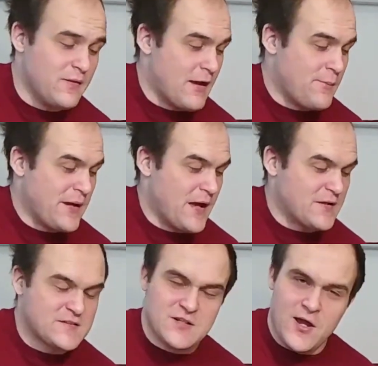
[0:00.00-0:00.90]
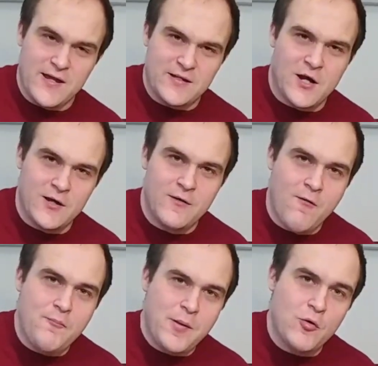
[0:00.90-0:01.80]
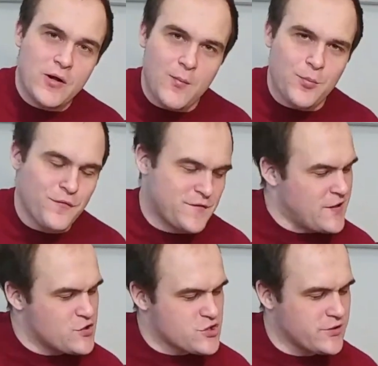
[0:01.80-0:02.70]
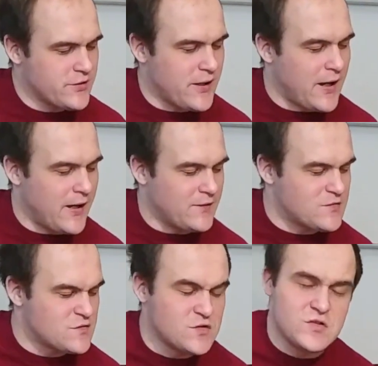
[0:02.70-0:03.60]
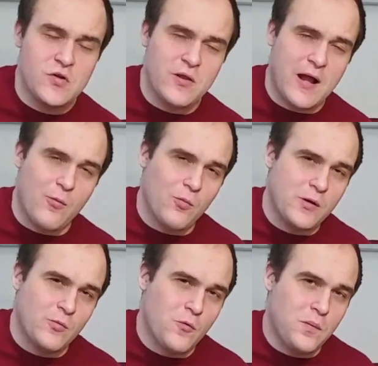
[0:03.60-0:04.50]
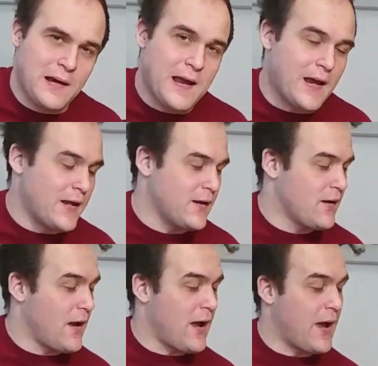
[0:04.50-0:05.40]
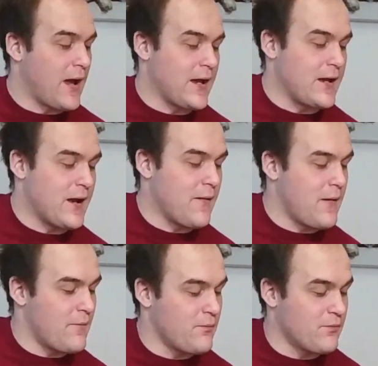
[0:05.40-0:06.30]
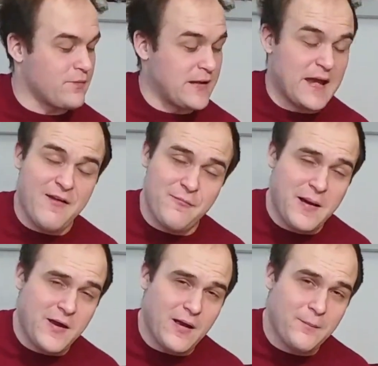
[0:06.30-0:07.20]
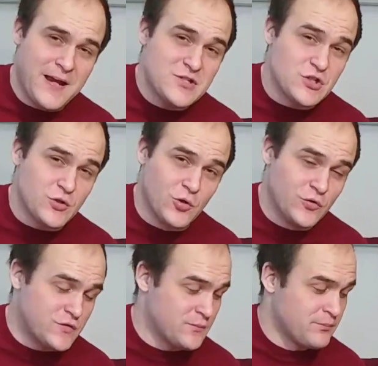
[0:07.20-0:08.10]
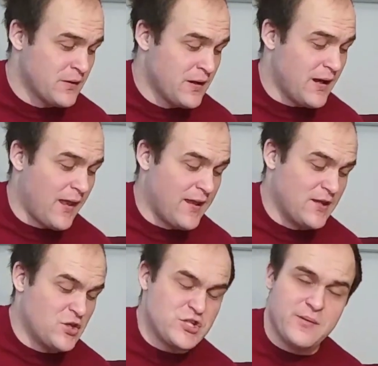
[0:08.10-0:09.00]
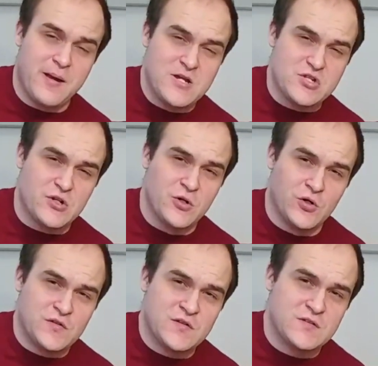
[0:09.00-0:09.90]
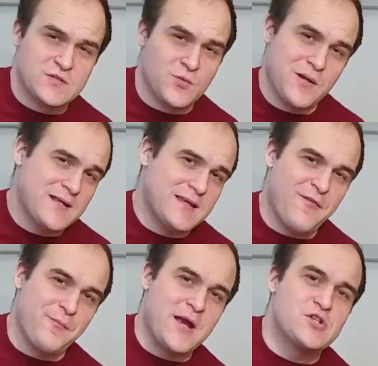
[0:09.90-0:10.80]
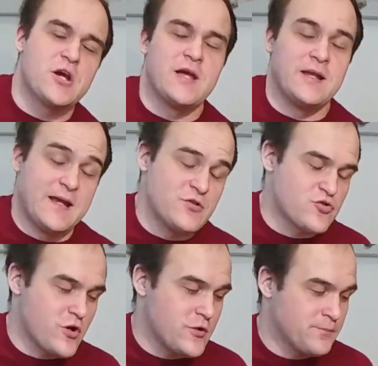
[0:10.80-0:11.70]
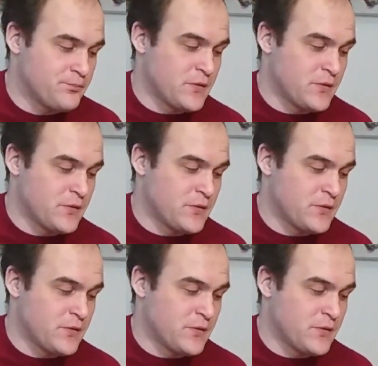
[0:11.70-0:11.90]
there'll be a slight kind of build up with tension, and to do that we will play the F major chords and then the G major chord. So we played the F major in the intro,